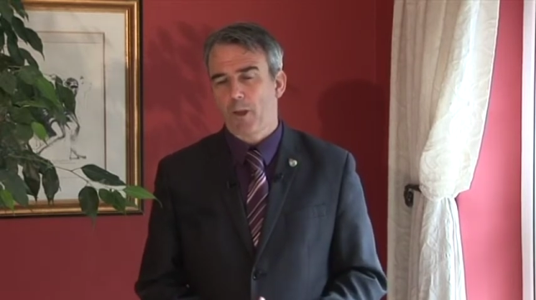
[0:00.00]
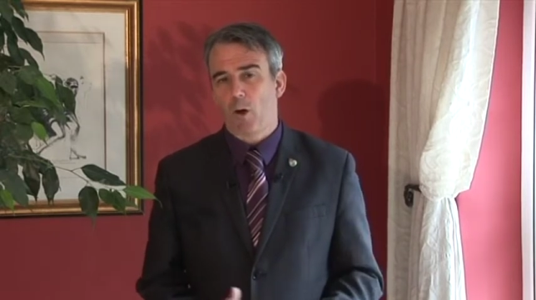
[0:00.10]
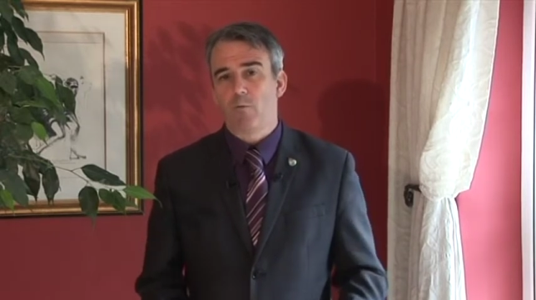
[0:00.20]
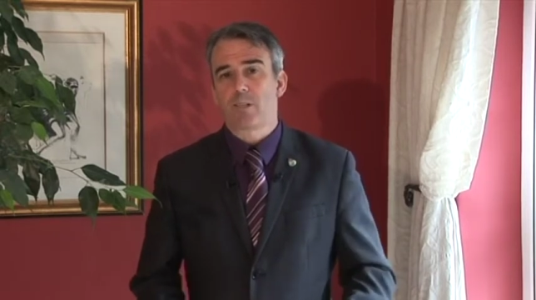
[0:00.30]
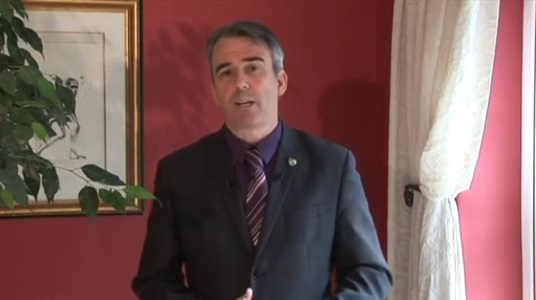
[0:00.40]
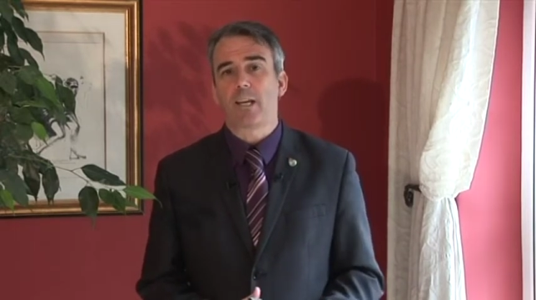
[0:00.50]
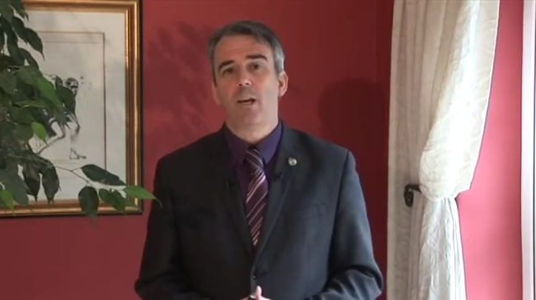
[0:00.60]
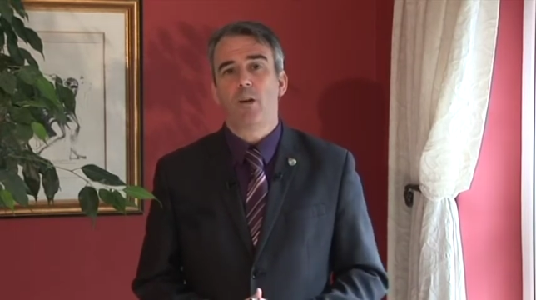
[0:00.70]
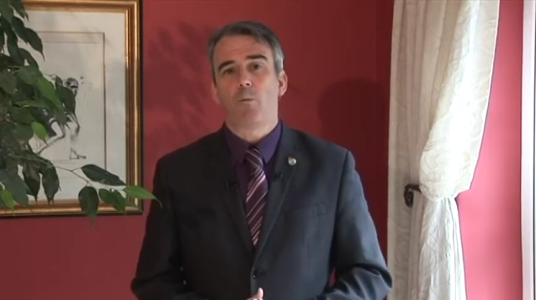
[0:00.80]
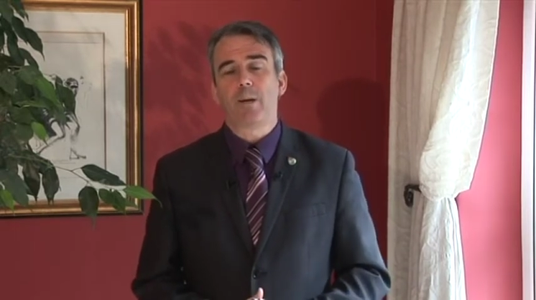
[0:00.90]
Obviously,
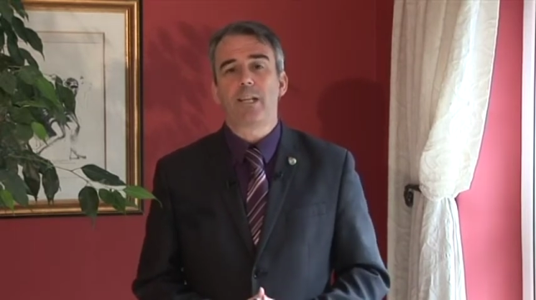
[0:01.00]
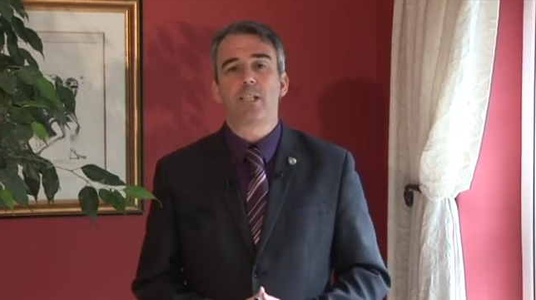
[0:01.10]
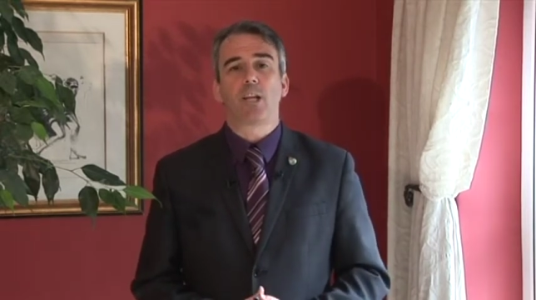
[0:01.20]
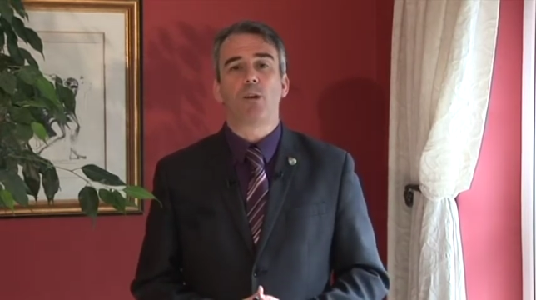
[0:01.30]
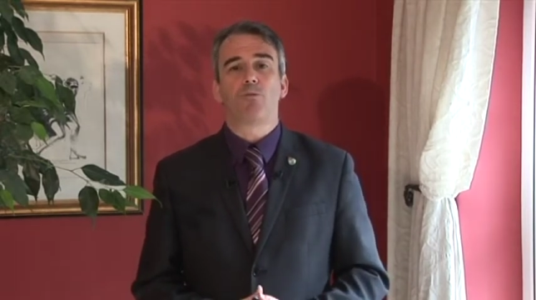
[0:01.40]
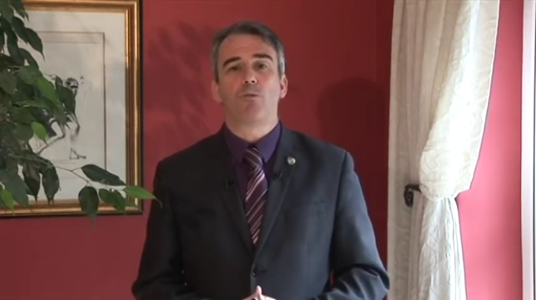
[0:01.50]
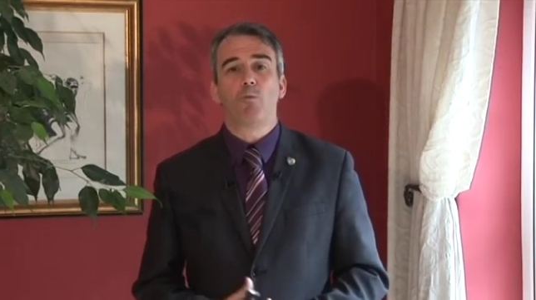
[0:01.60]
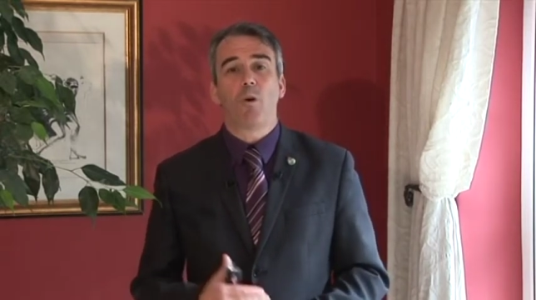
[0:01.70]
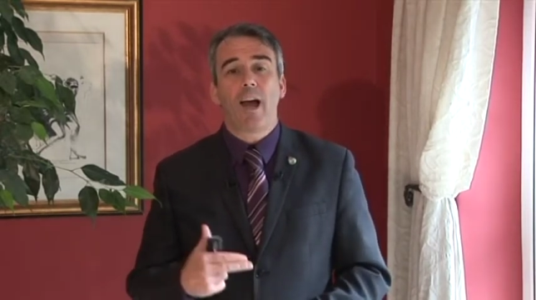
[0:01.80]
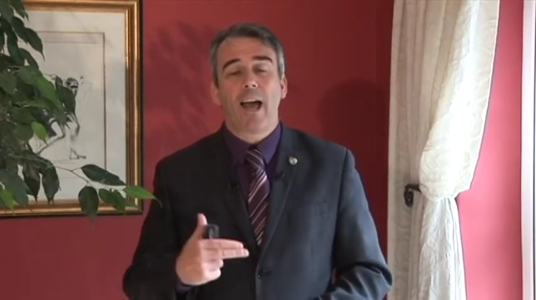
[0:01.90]
we need to go through
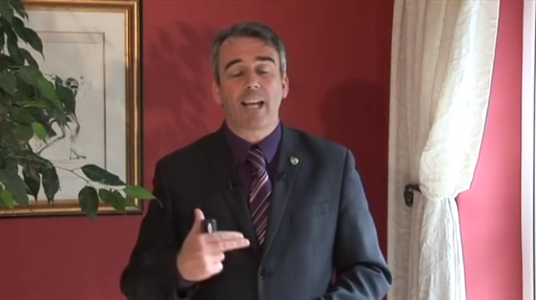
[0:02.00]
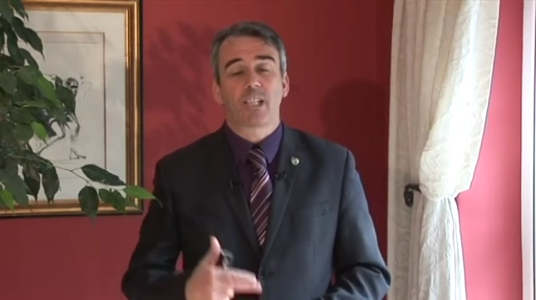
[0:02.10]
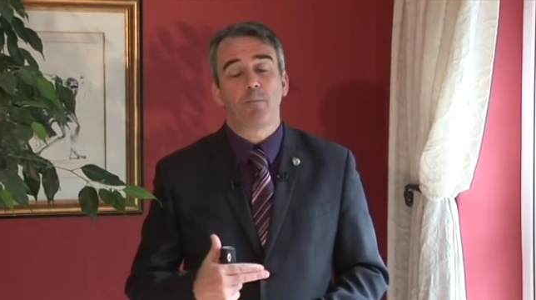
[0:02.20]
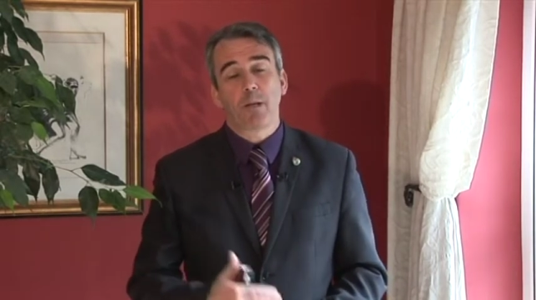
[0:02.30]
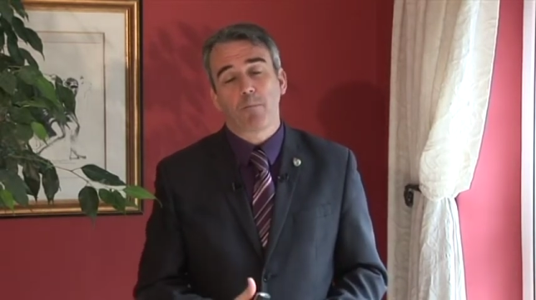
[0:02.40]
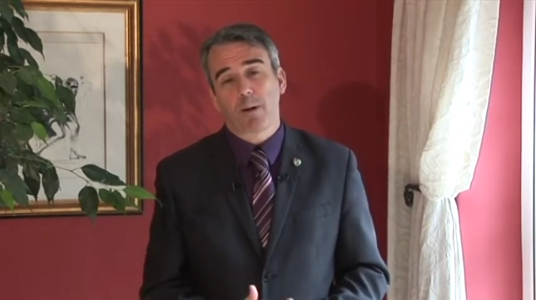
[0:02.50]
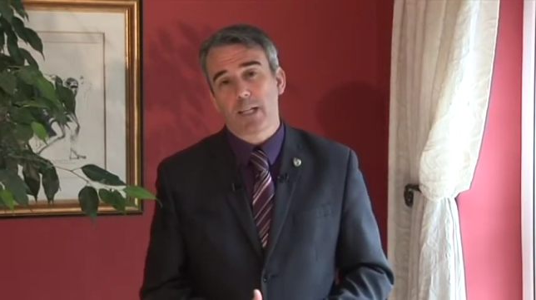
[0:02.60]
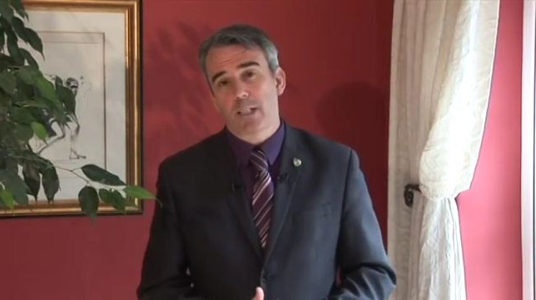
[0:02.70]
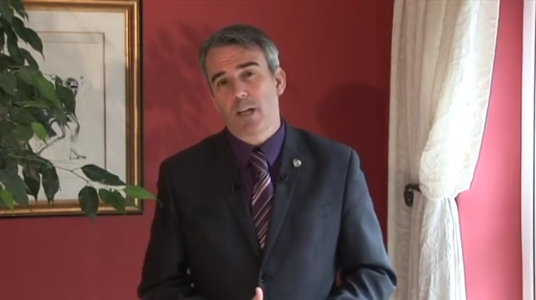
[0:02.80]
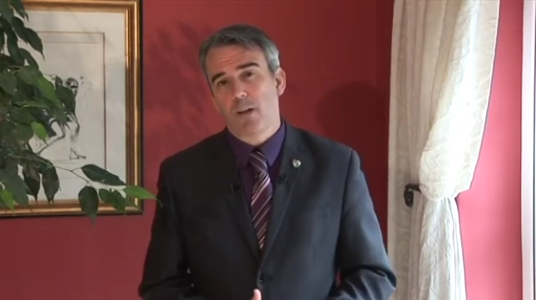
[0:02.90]
what has to be in
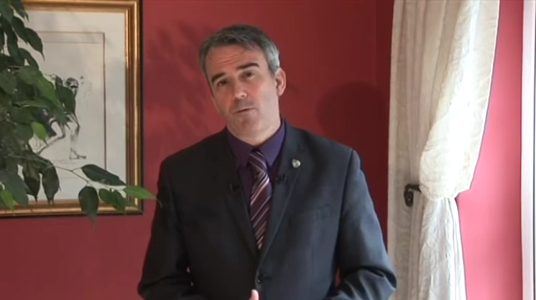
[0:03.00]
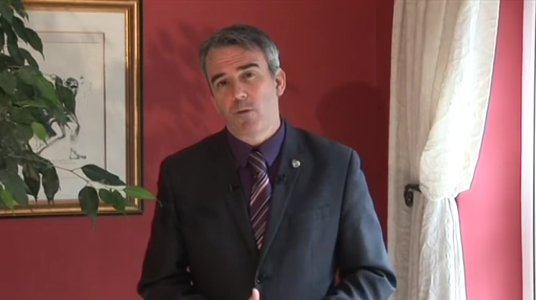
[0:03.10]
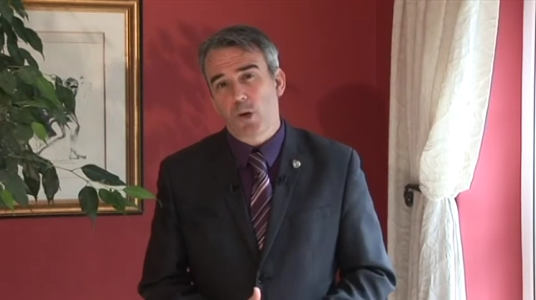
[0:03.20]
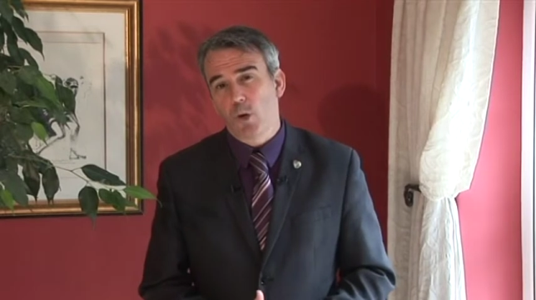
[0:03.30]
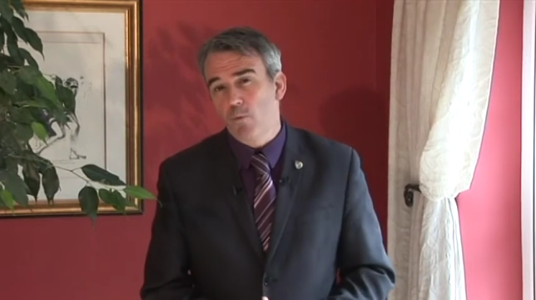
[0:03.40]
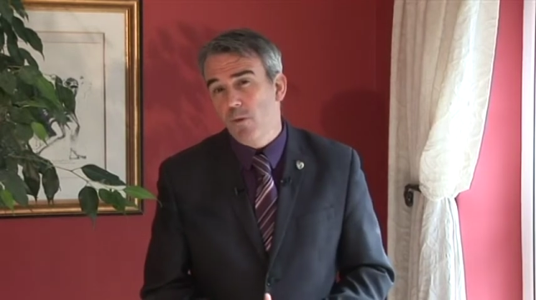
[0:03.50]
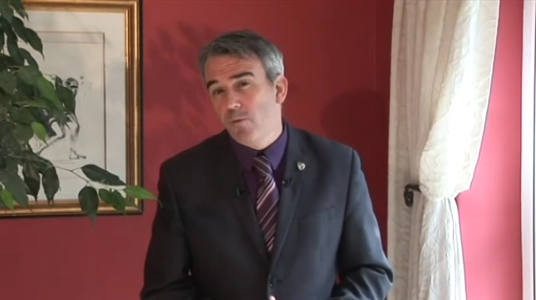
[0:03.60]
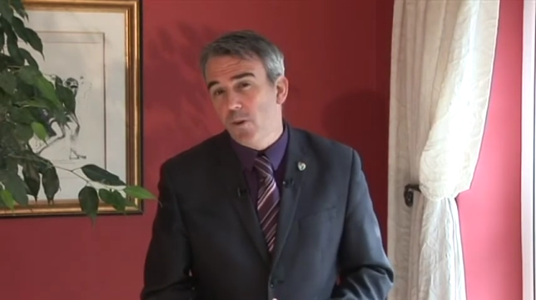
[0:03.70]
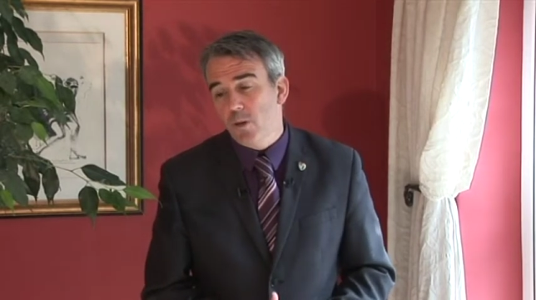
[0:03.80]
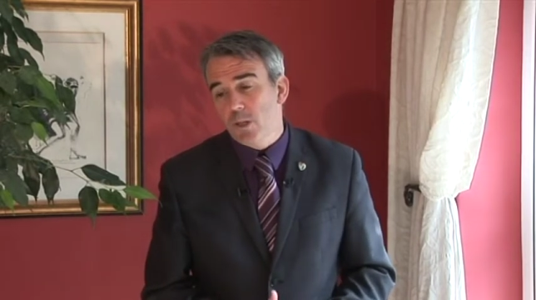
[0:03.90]
place for a good
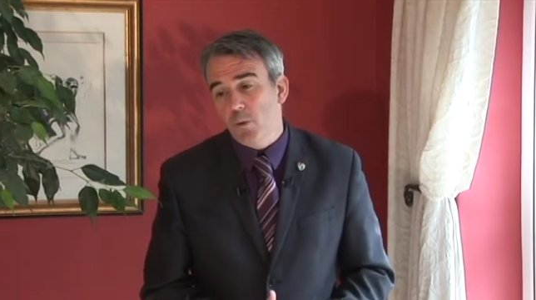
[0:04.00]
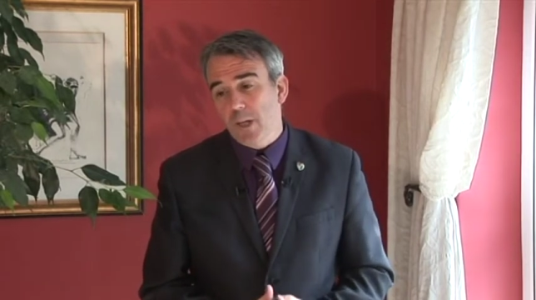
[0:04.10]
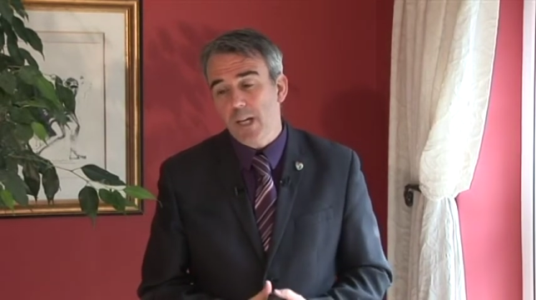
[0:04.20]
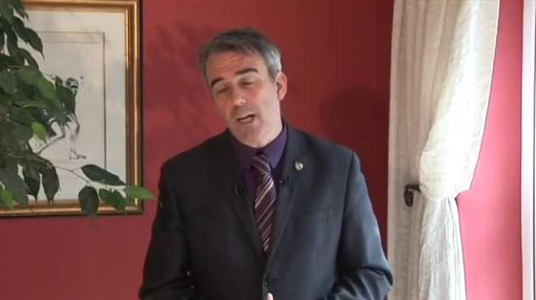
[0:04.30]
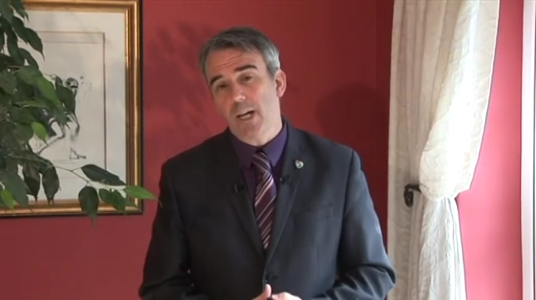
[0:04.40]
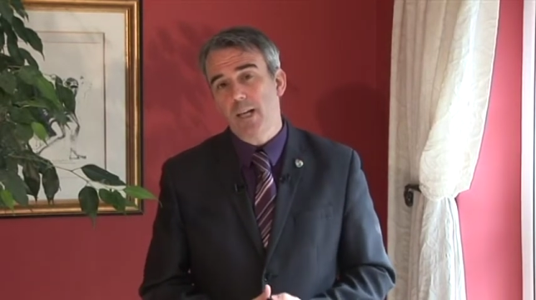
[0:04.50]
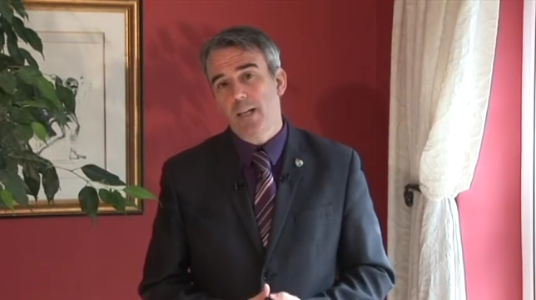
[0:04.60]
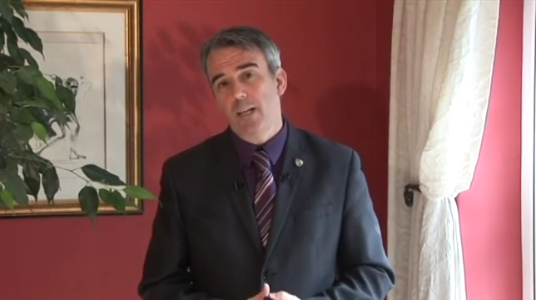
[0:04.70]
referral to occur,